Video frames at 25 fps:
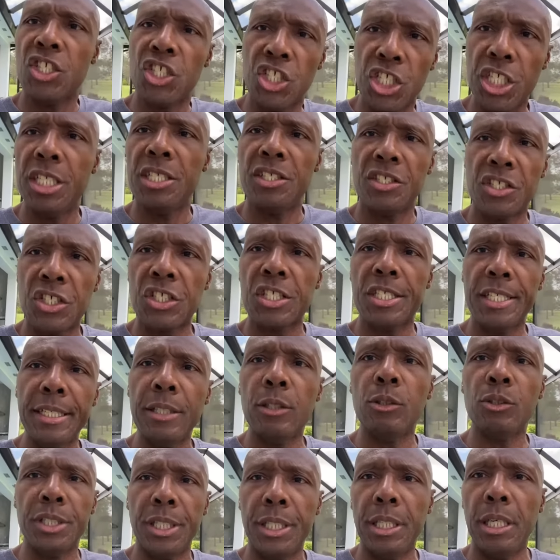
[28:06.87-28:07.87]
she
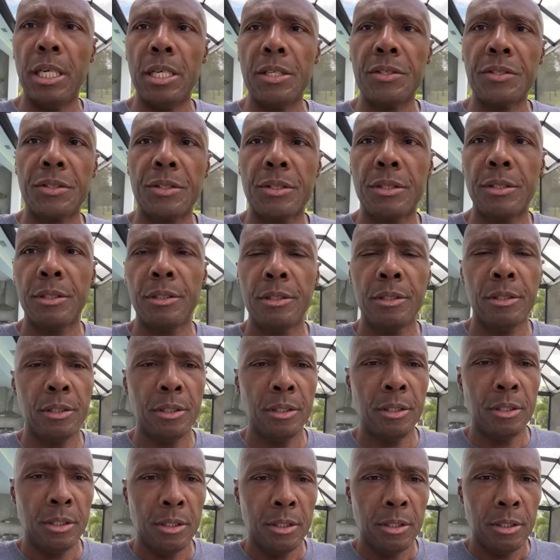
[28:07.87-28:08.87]
instilled in us,
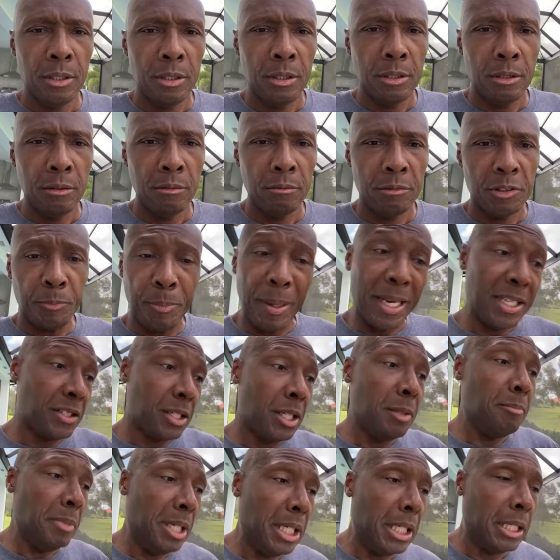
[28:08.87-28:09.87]

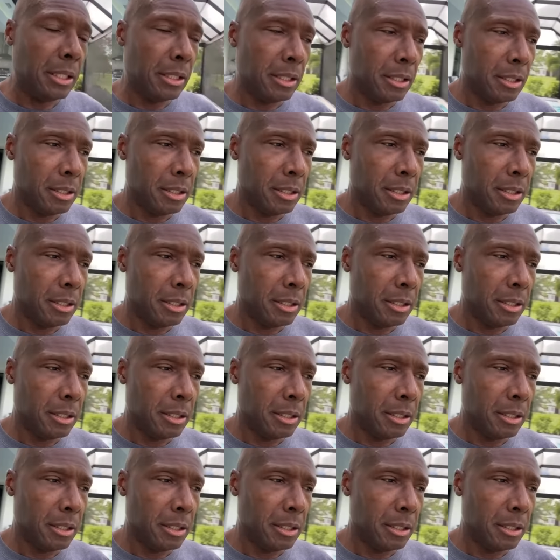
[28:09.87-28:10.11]
especially me.